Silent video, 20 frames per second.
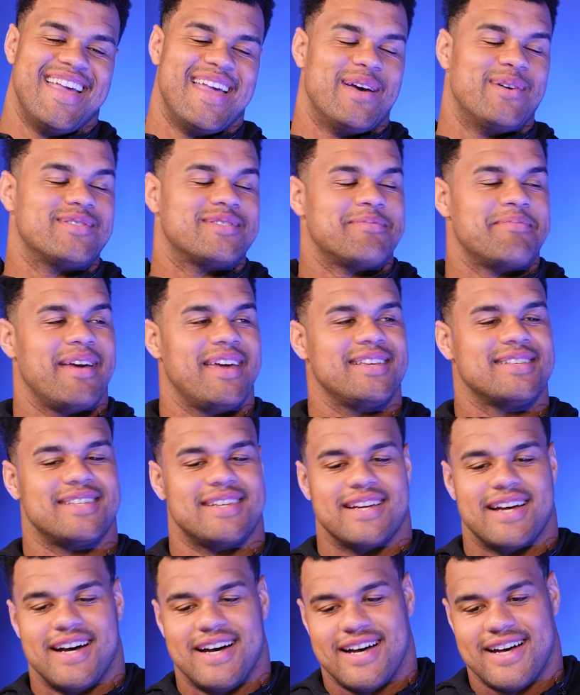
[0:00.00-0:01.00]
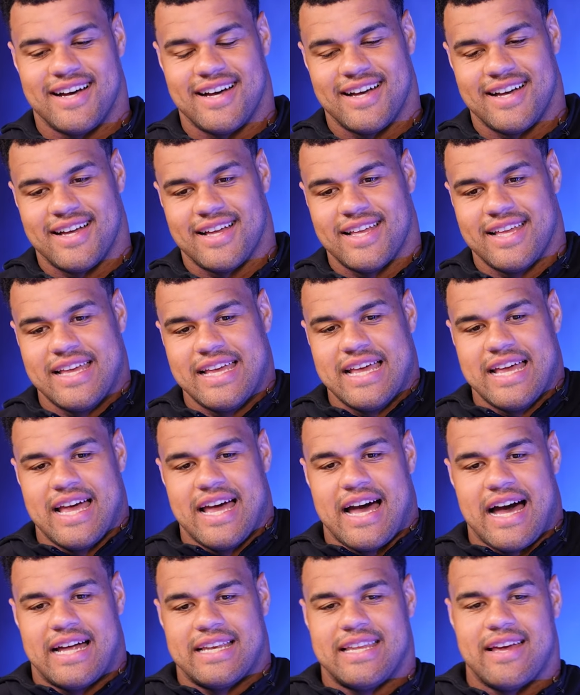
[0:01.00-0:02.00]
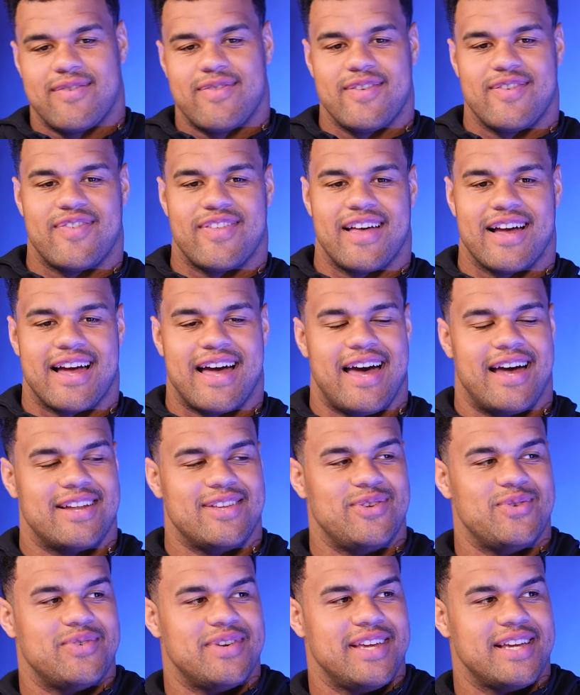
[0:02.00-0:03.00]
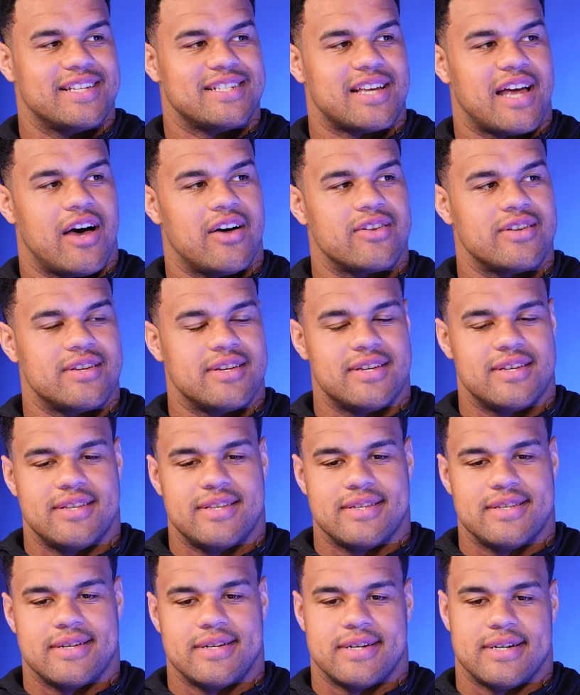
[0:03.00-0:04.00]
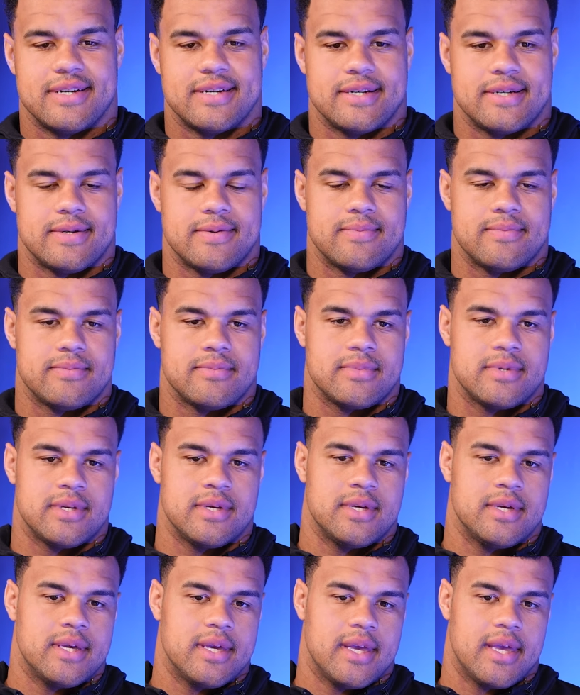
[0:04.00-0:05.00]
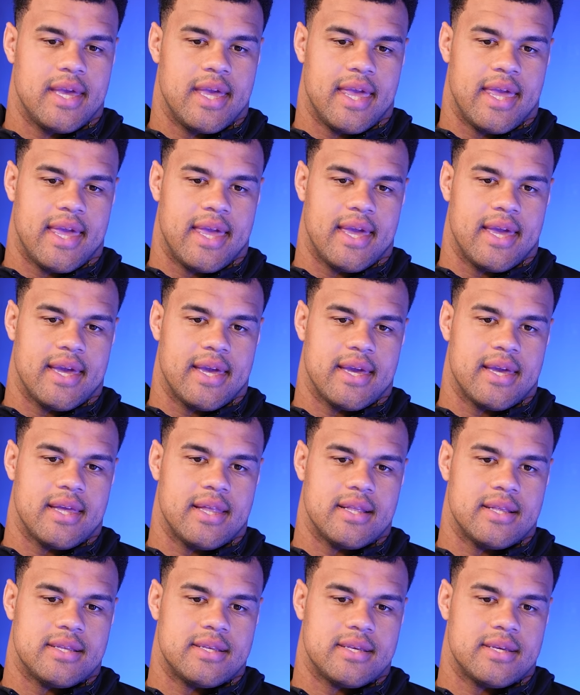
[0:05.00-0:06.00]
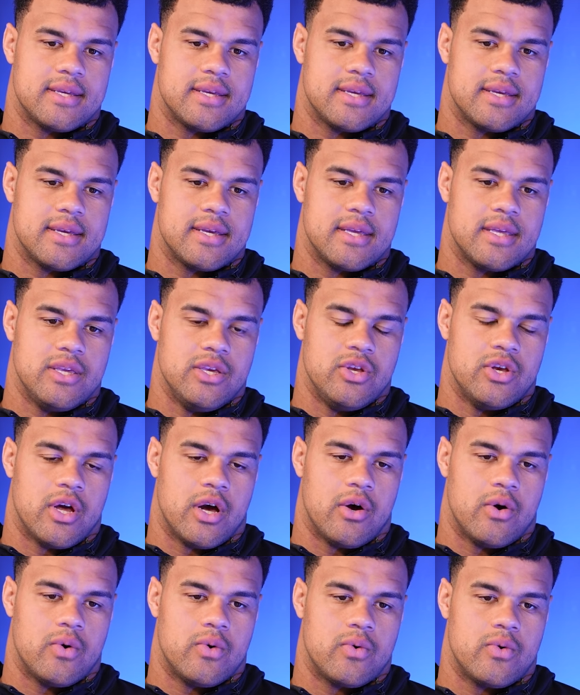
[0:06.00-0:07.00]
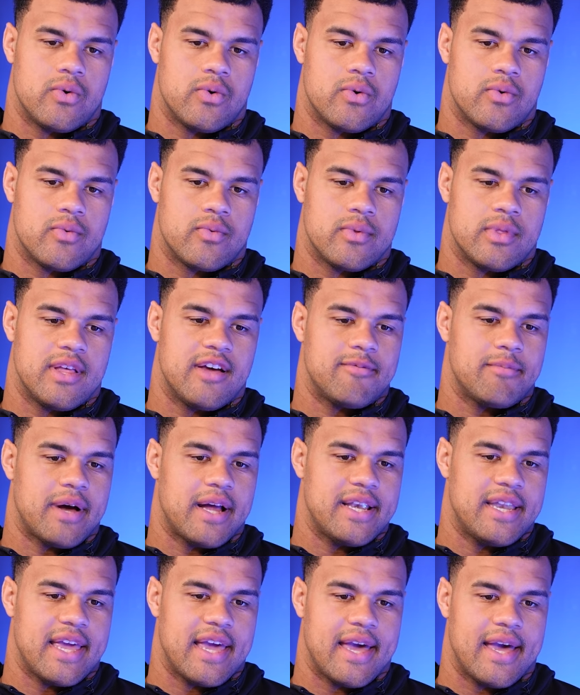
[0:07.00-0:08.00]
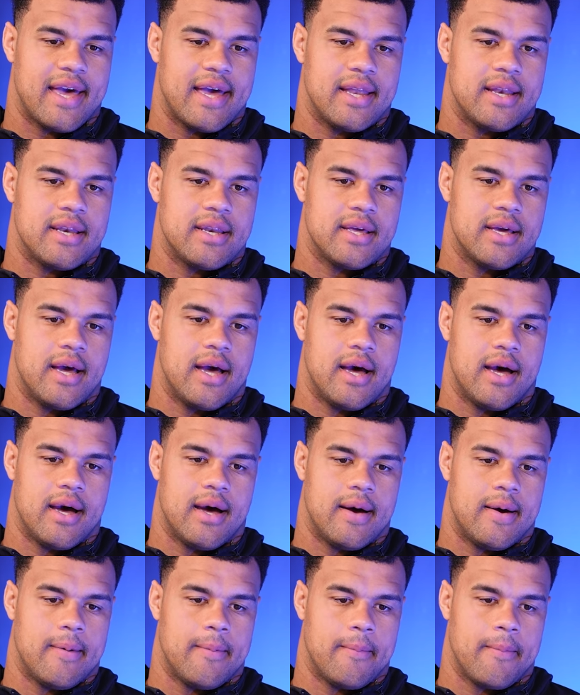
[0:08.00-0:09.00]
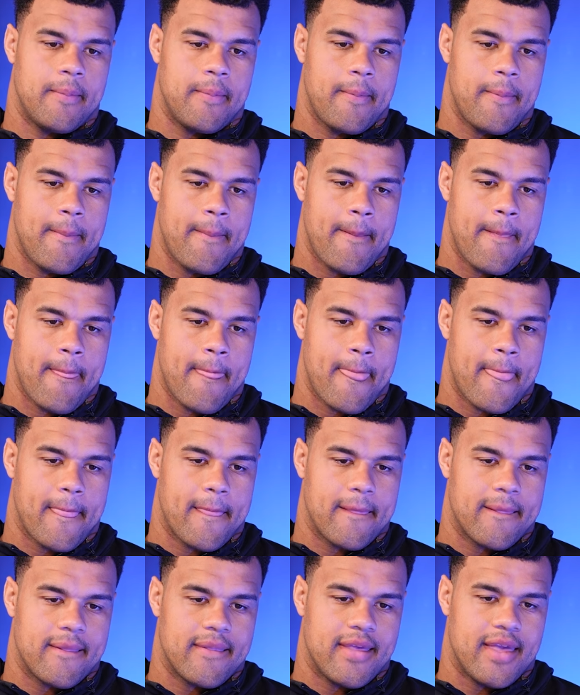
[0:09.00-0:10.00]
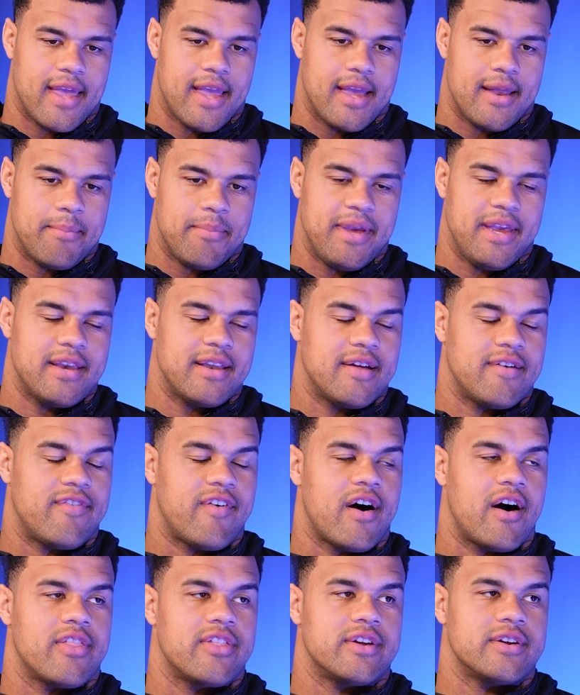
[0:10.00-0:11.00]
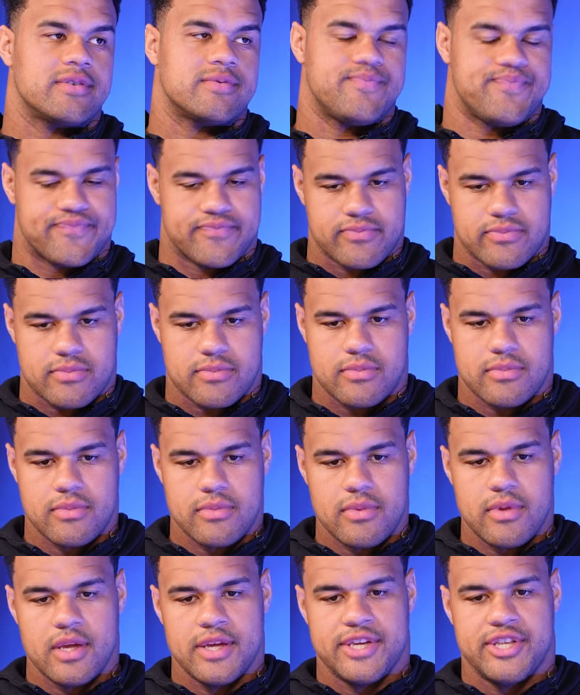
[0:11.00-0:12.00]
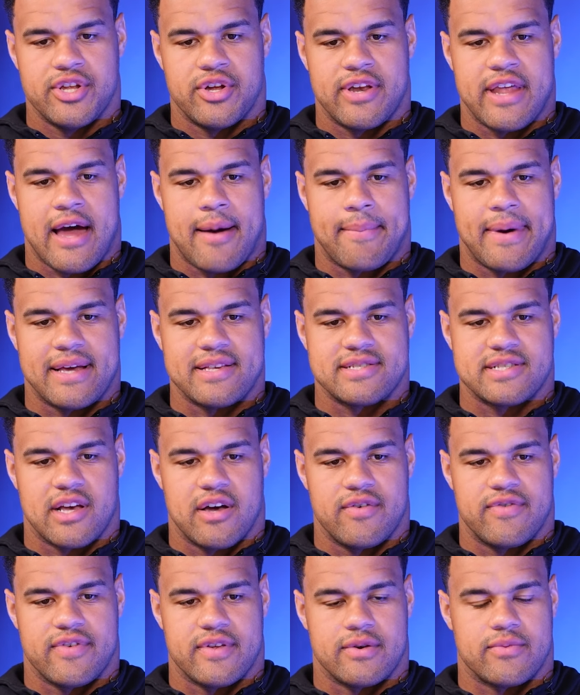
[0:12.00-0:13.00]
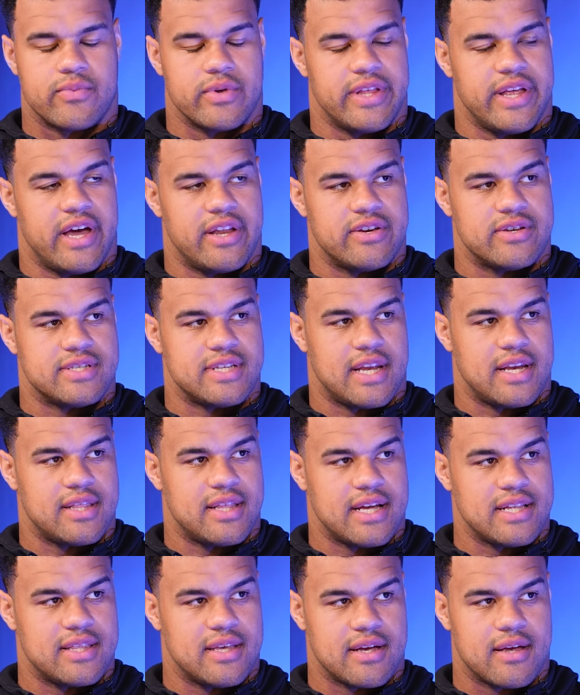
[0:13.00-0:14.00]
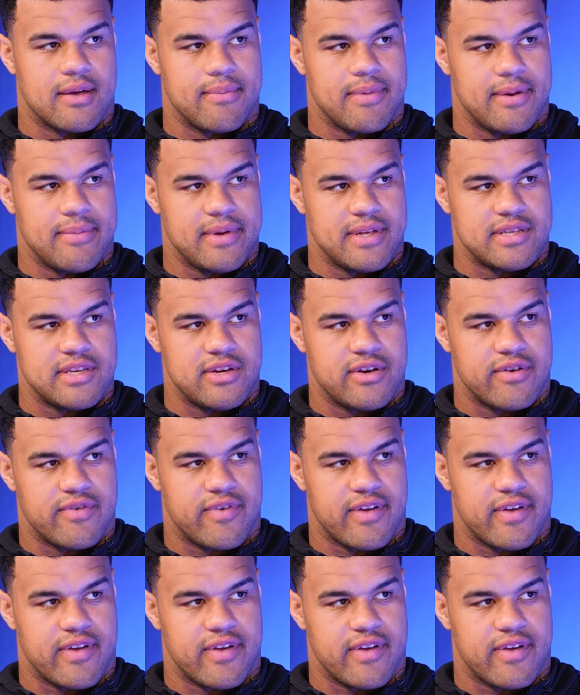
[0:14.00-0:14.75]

It was amazing. I definitely feel like I had a unique childhood, and, you know, love my dad, and being a father, you know, now myself and really understanding like the commitment to your